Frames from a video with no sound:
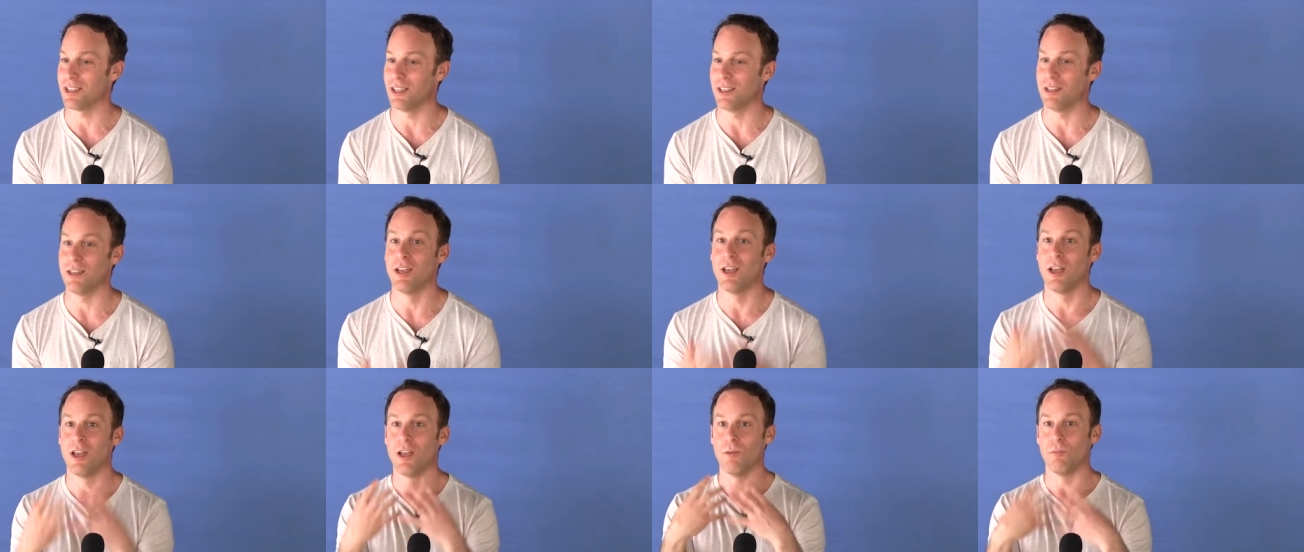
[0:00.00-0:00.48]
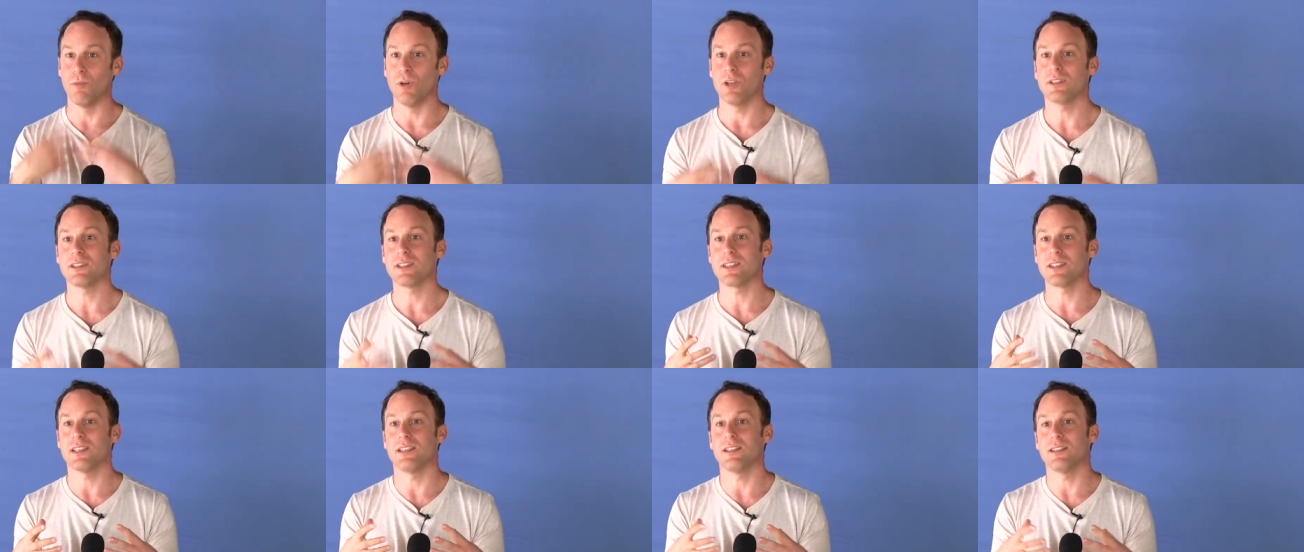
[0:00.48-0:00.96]
And
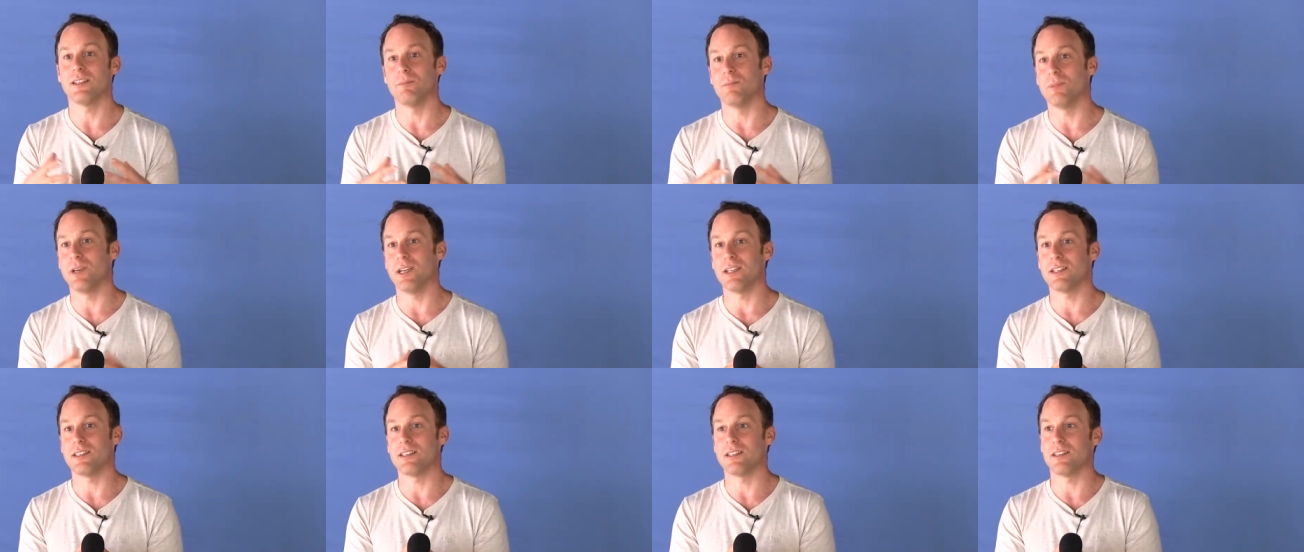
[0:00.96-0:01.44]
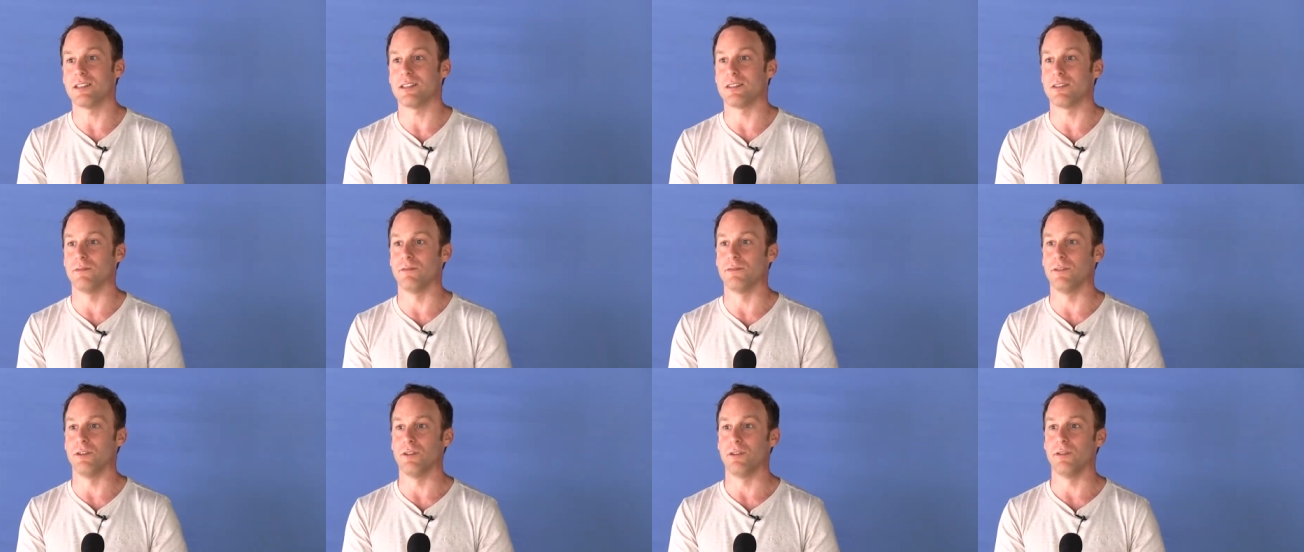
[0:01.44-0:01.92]
what's in the basis
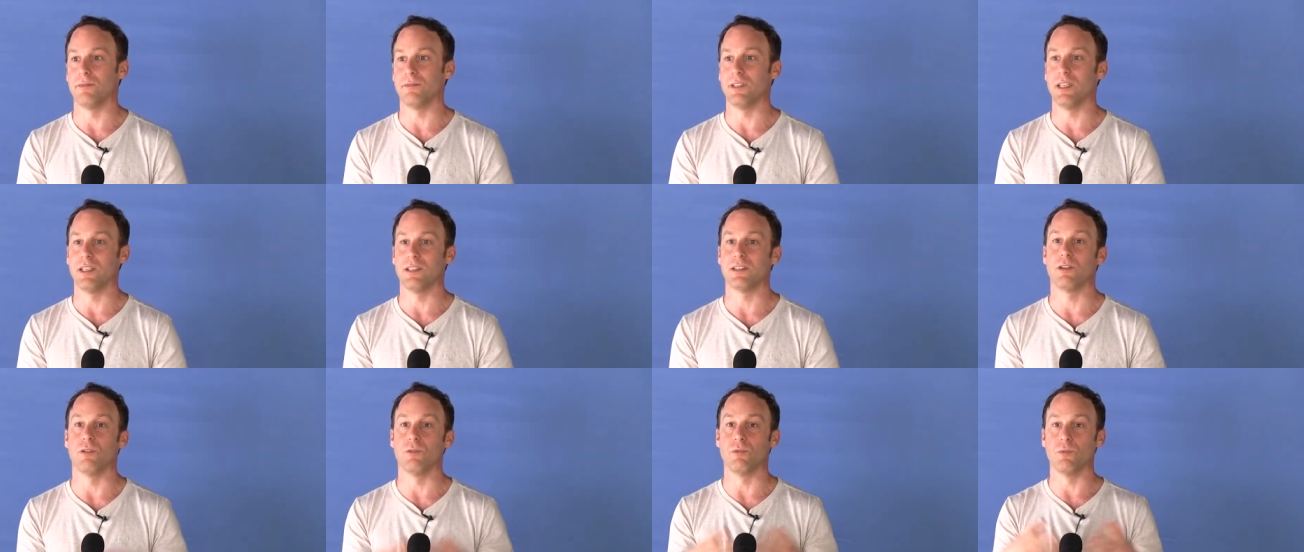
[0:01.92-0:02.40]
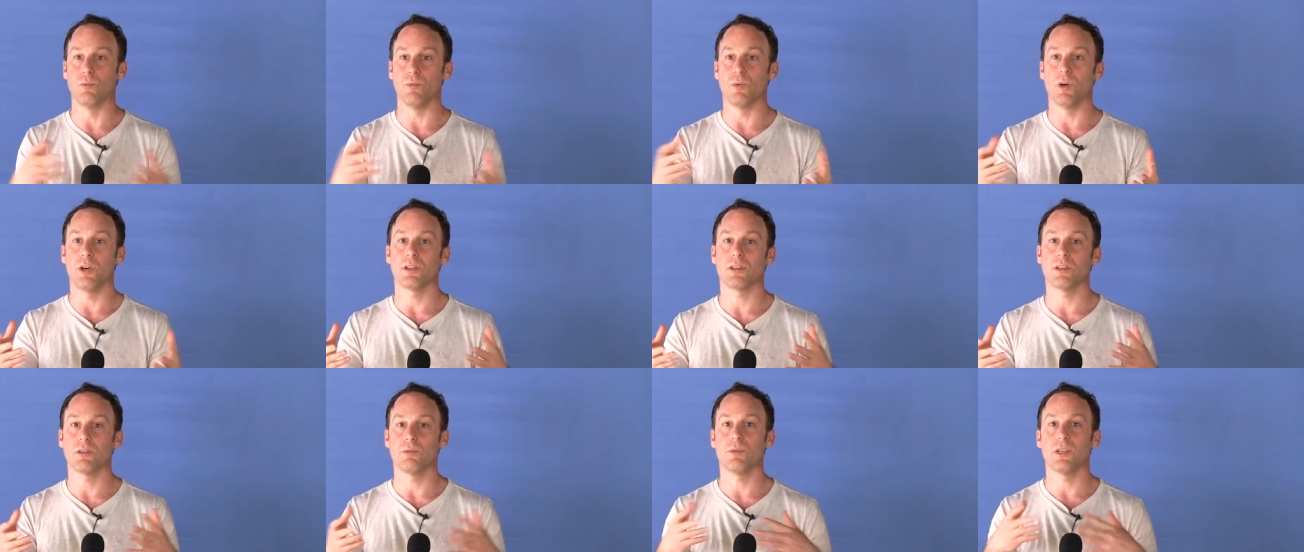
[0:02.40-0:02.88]
of all of that, on
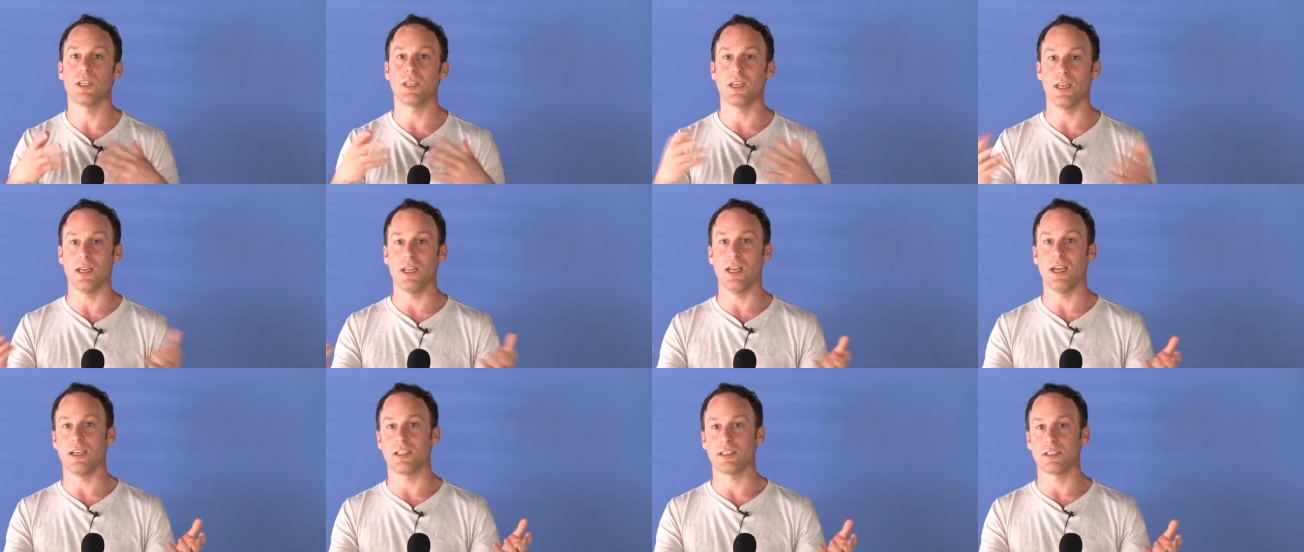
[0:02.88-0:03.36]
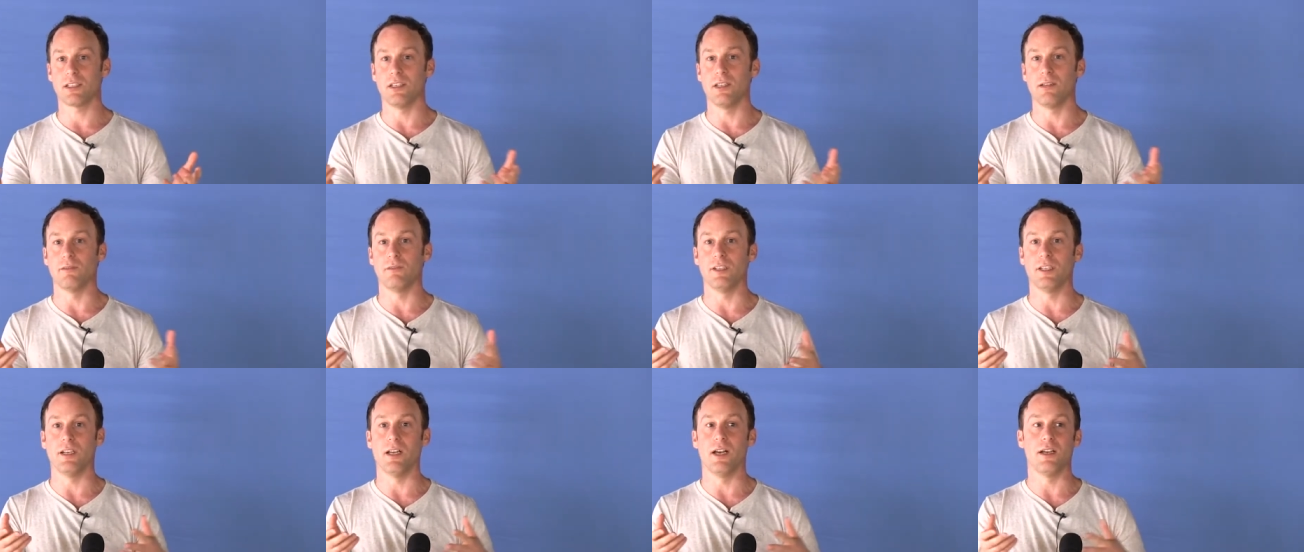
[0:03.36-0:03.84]
what we can actually
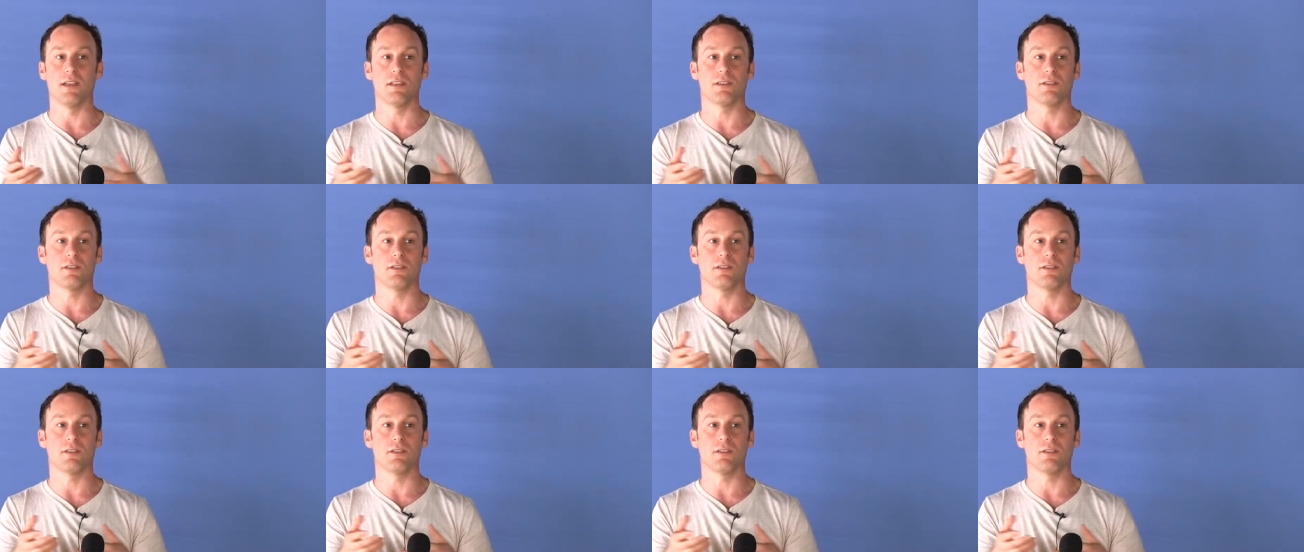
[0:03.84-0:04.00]
rely.